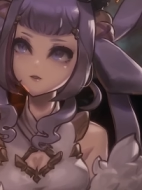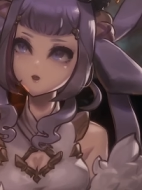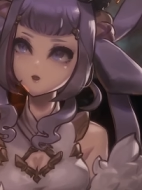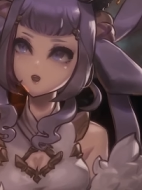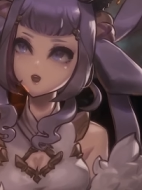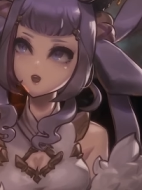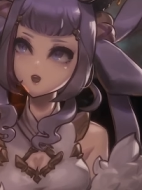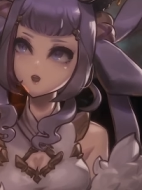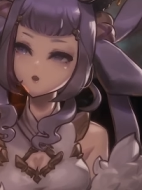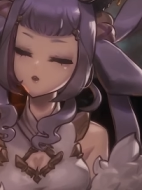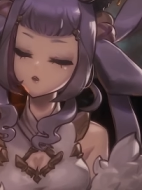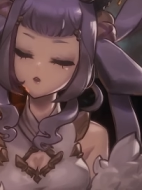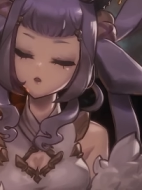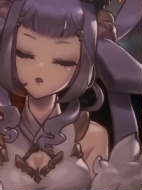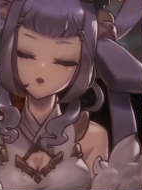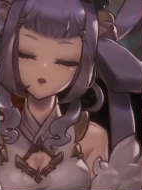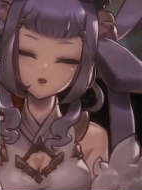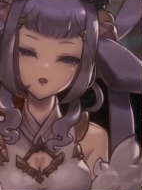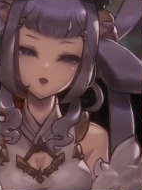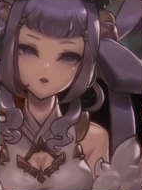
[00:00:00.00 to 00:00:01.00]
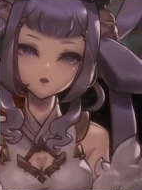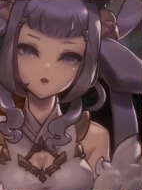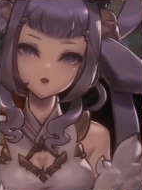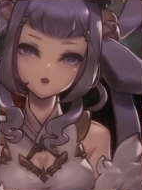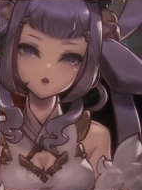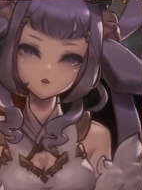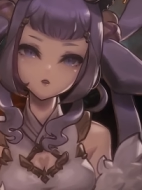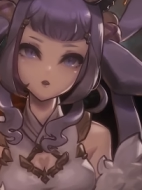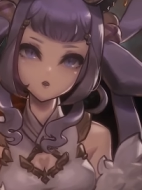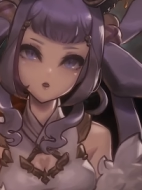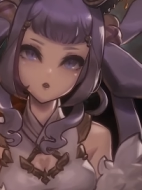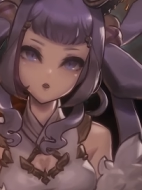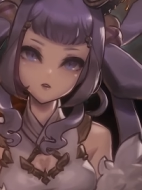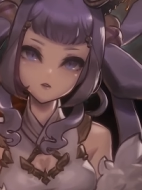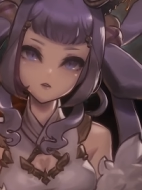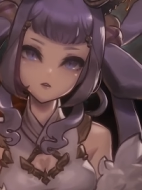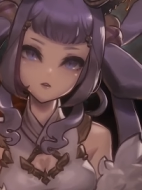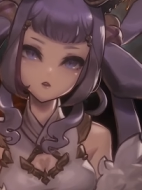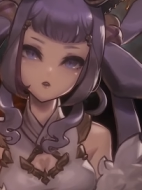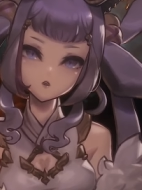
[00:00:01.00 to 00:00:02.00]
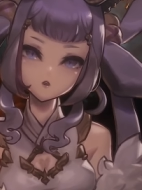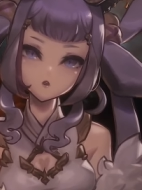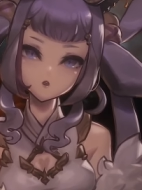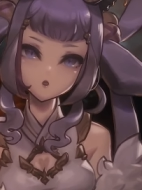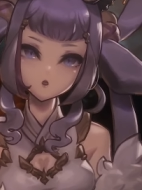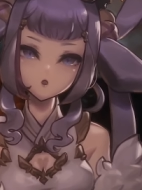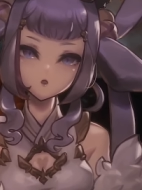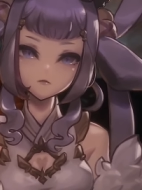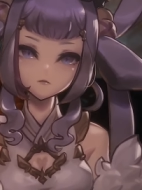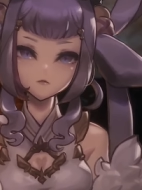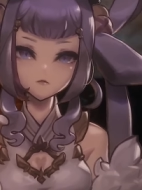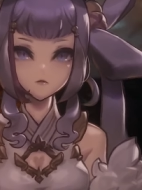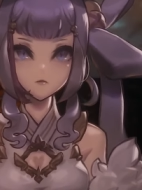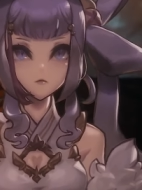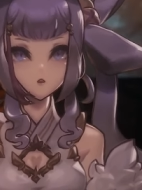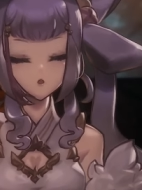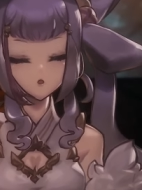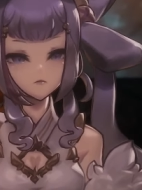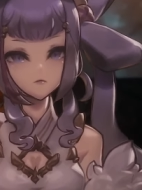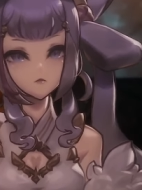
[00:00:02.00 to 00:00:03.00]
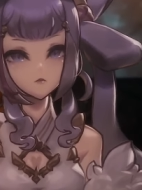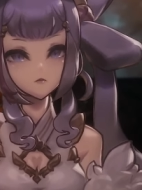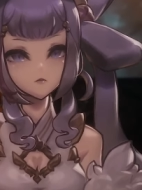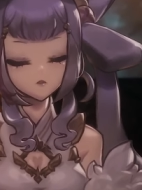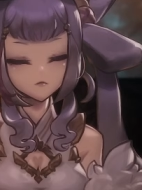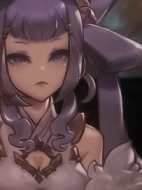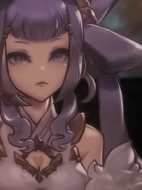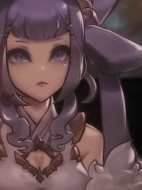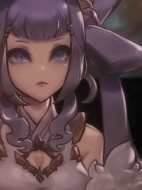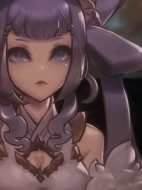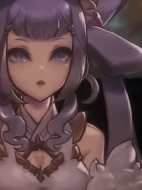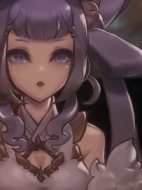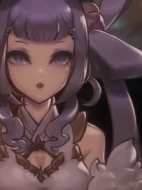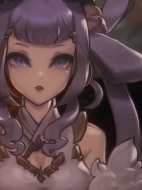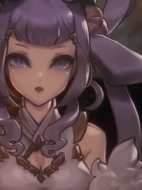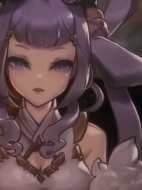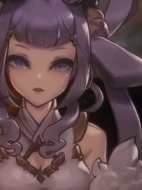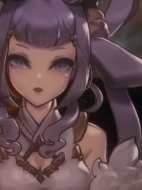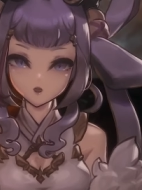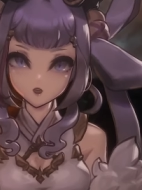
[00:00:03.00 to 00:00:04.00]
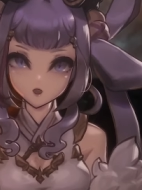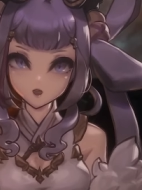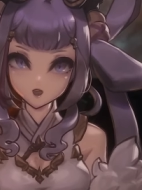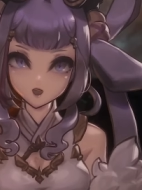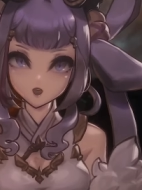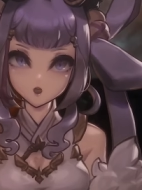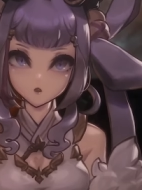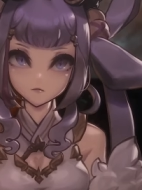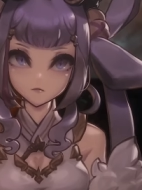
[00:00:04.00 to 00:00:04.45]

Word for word: everything around you. But what's most important right now